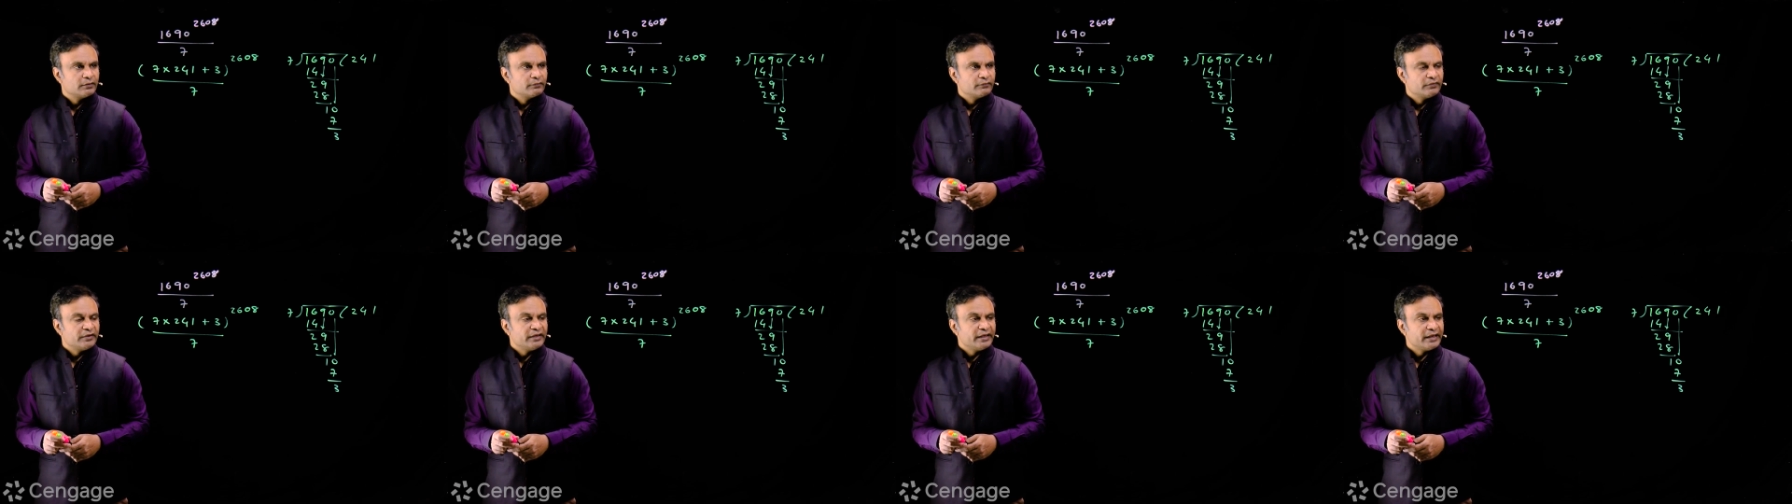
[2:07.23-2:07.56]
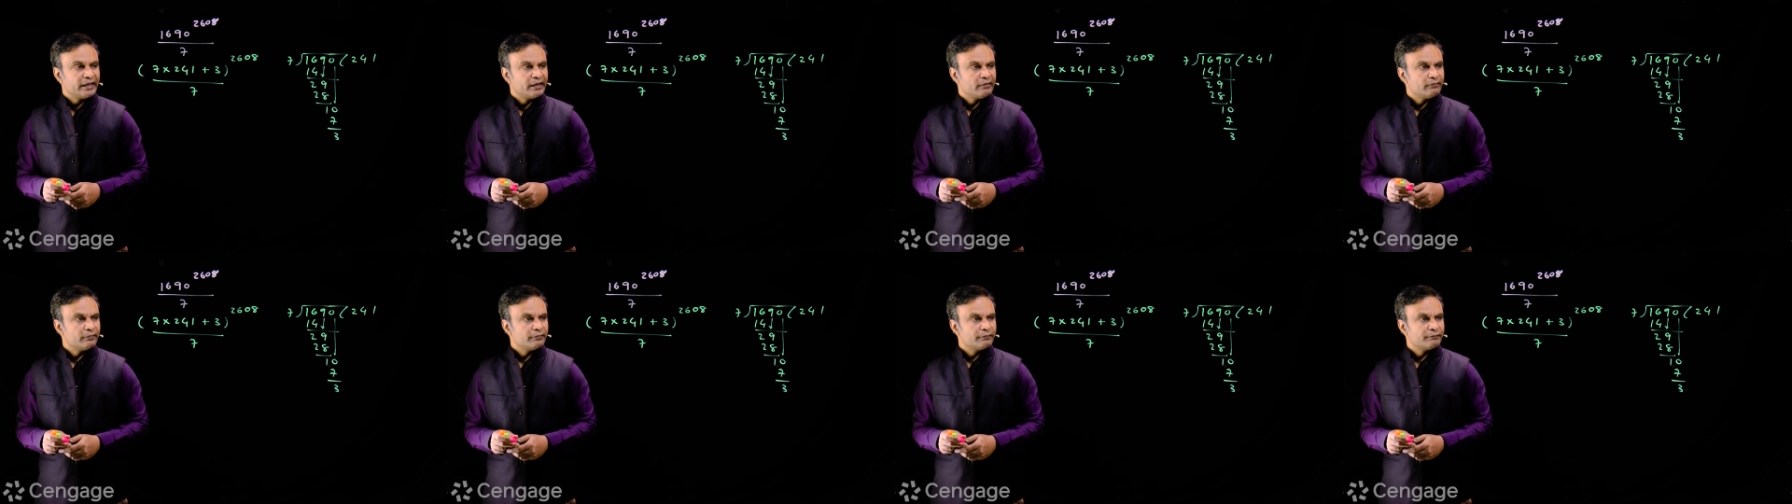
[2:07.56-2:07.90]
we
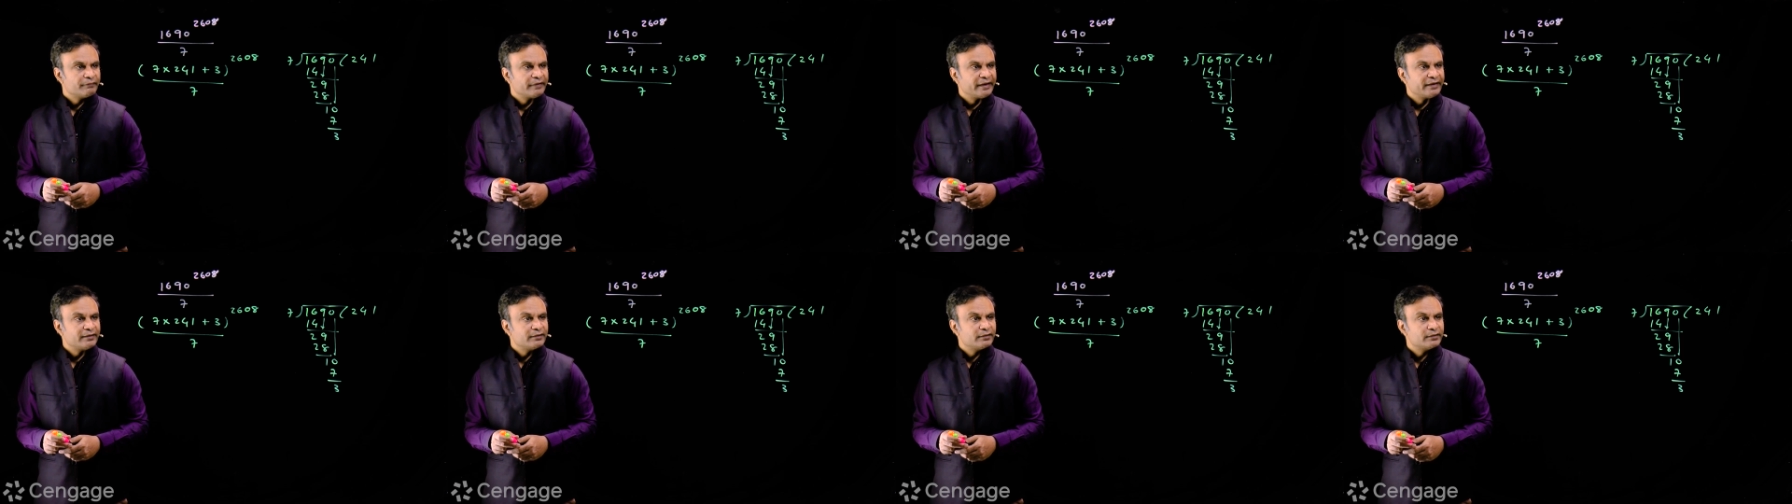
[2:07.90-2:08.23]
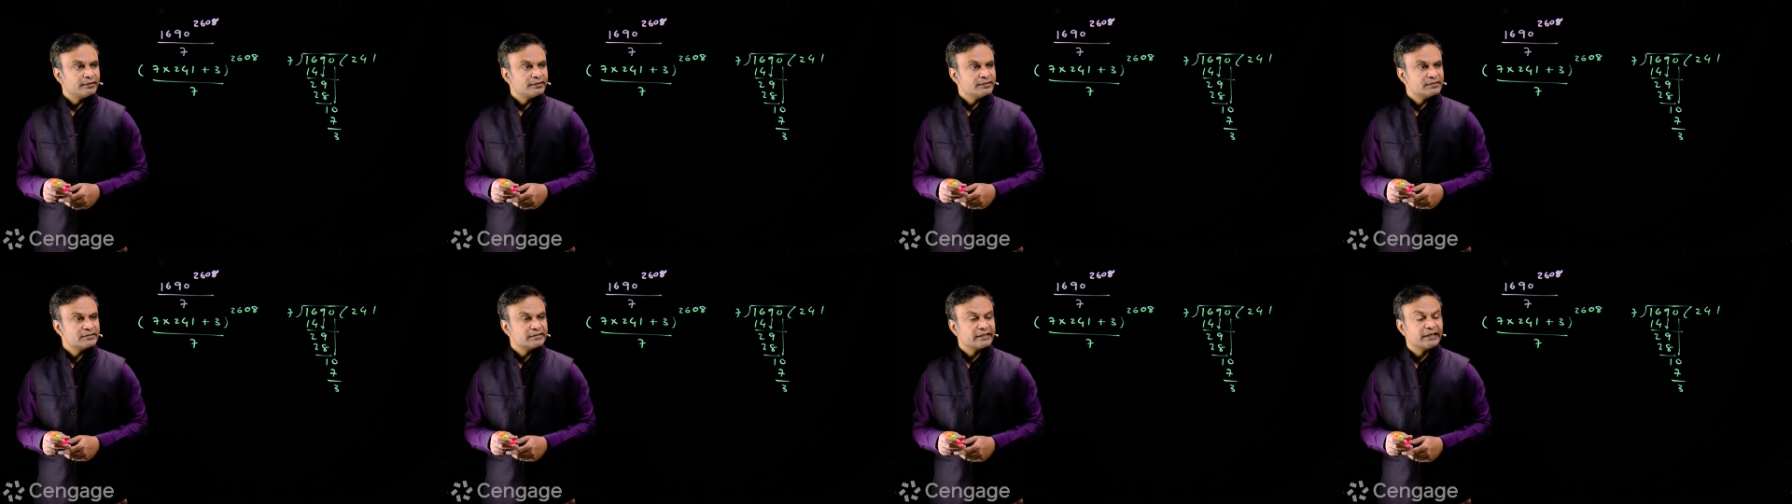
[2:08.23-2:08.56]
have a
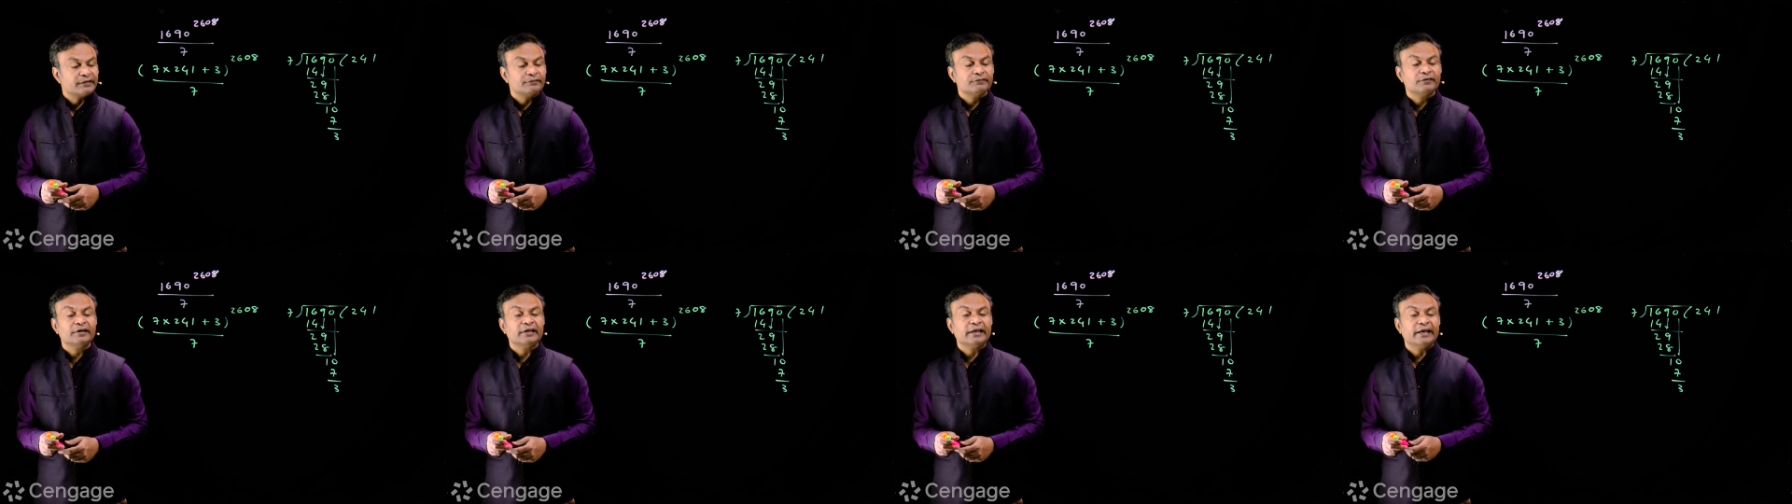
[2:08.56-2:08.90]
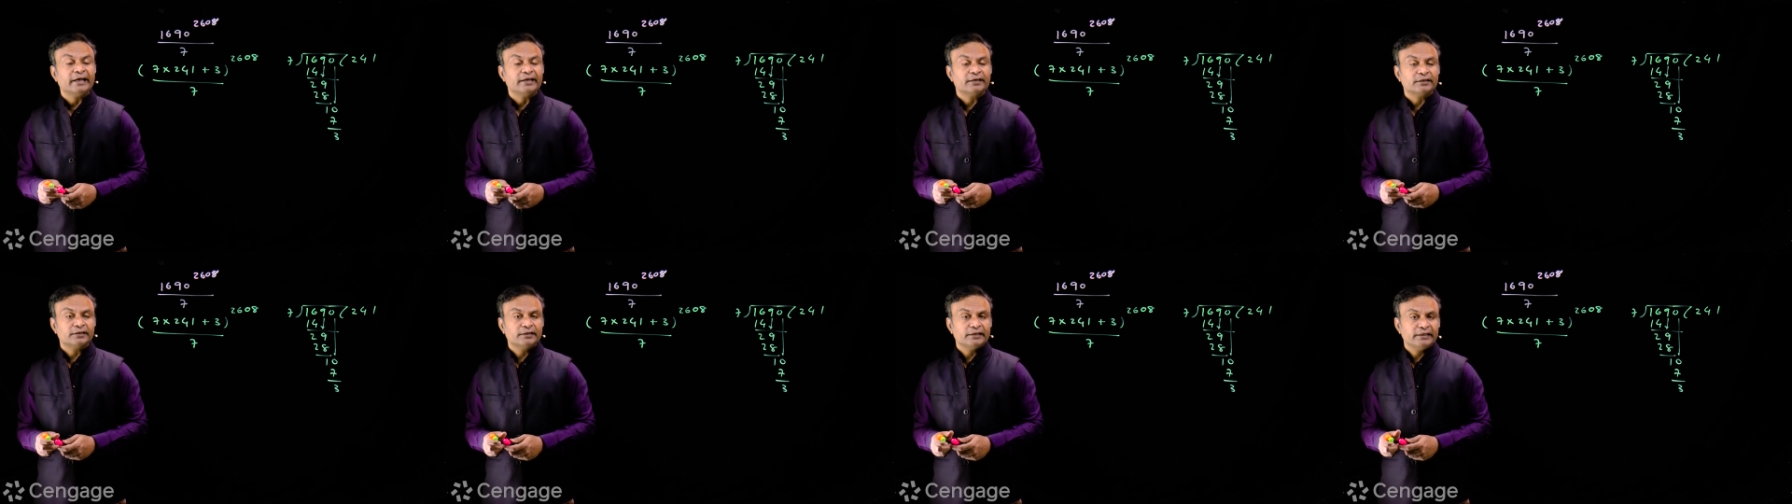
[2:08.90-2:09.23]
factor 7
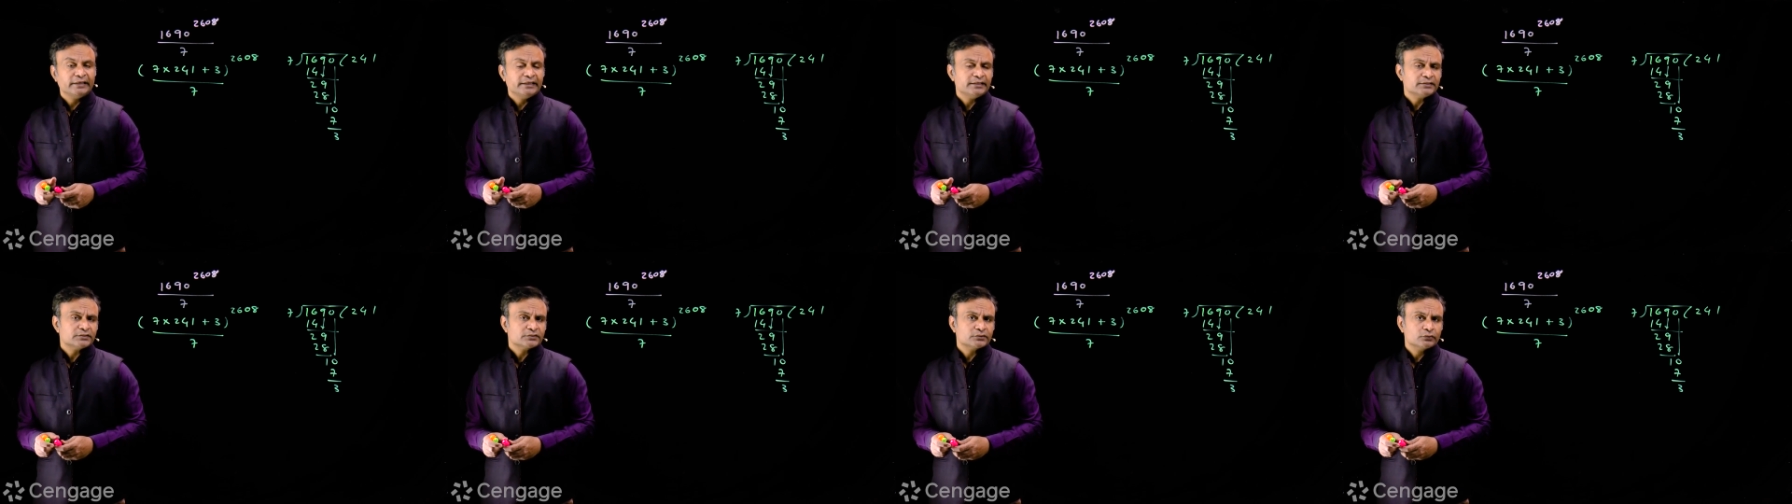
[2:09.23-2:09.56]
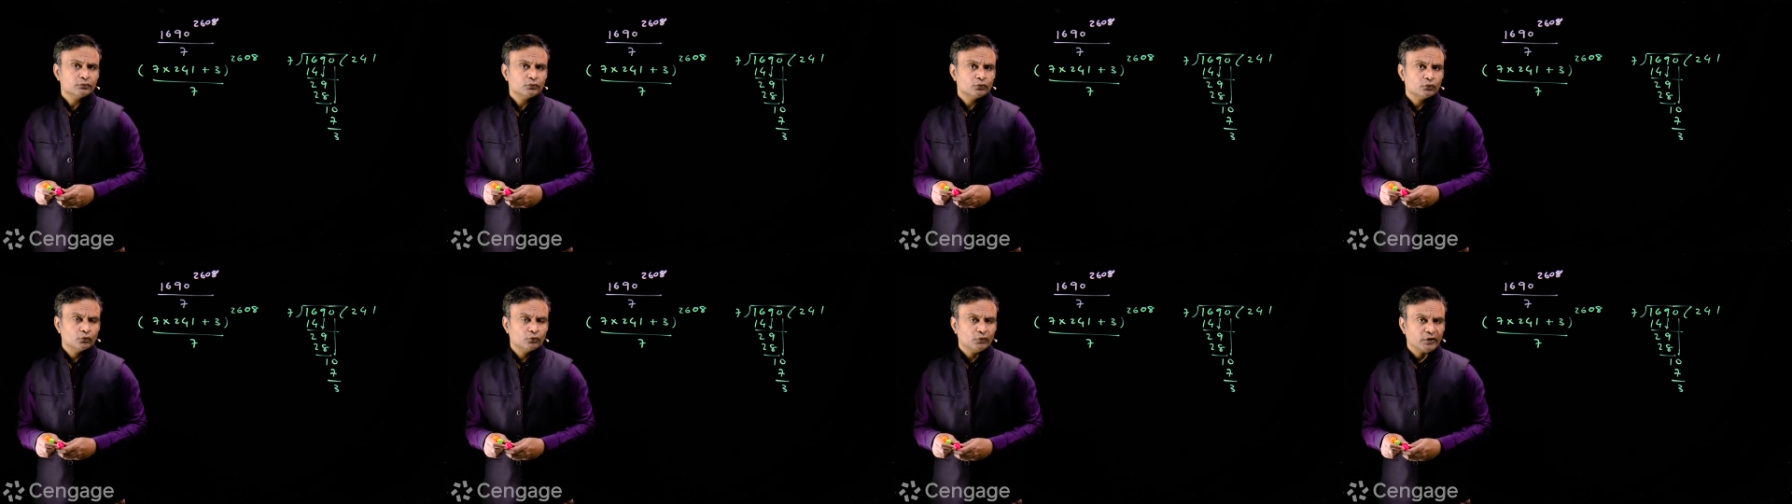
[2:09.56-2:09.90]
at least
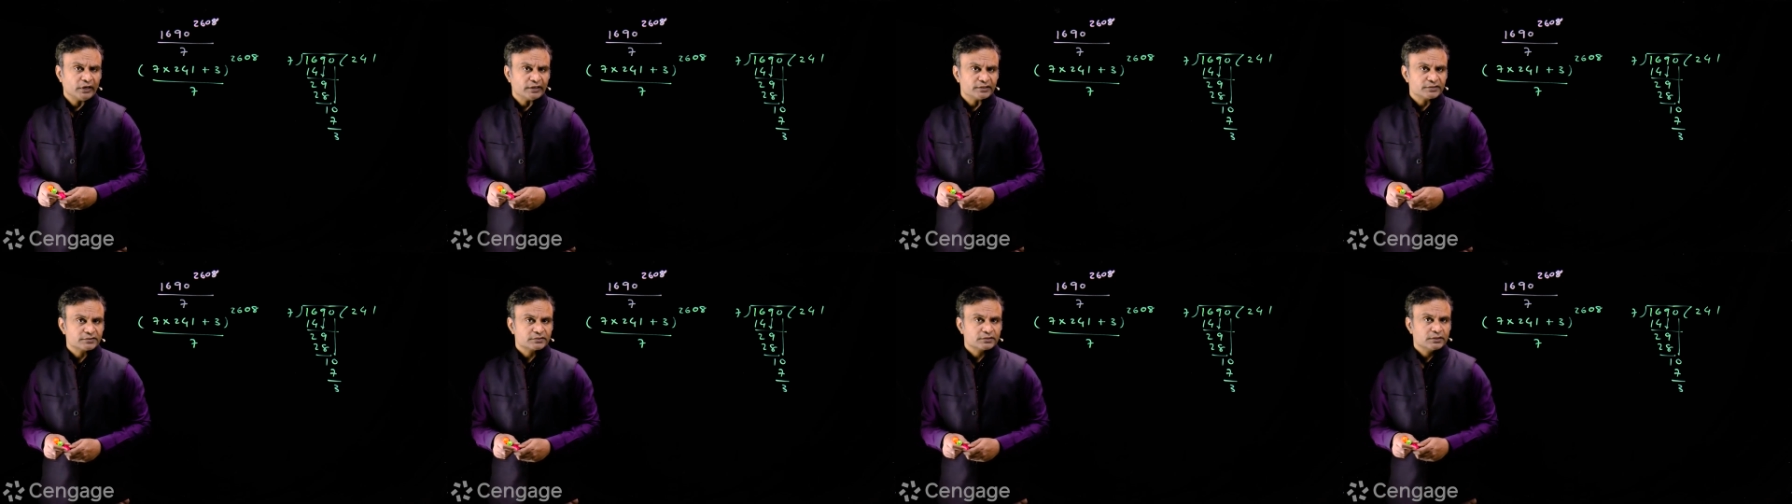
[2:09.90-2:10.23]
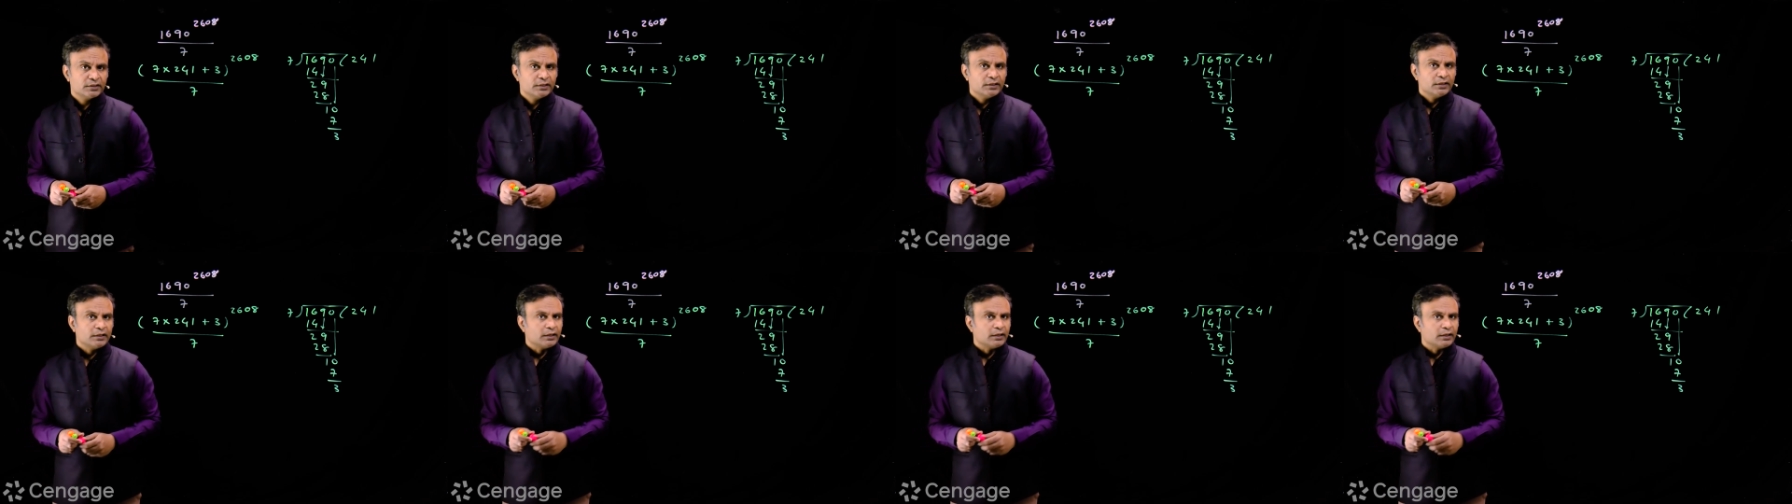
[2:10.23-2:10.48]
once.